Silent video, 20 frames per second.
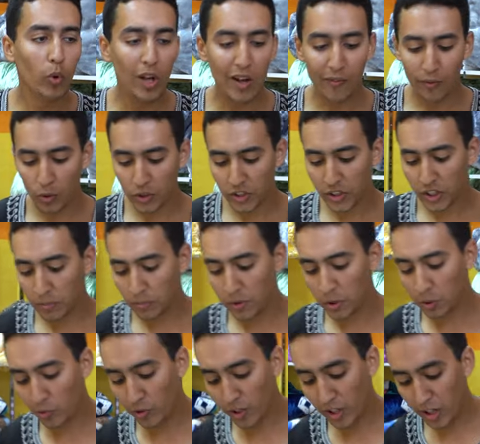We have also this
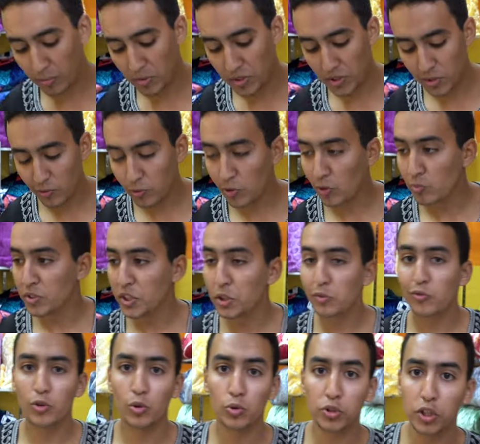piece of garment for
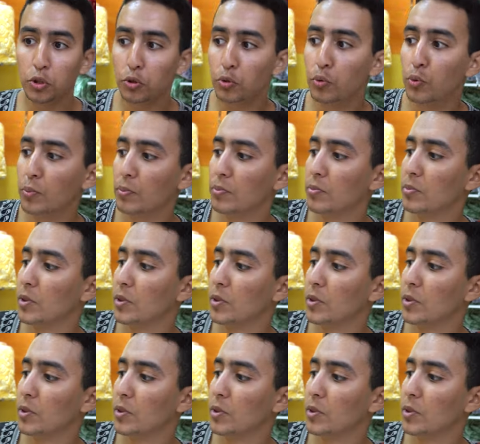tissue.